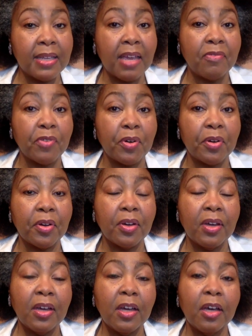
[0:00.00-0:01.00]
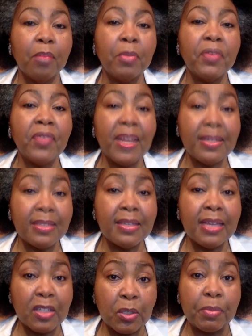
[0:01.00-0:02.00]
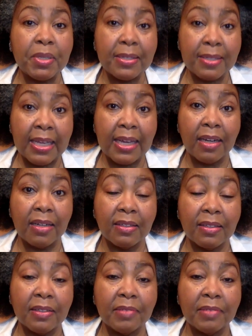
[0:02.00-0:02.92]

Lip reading: safer, but that's yet to be seen.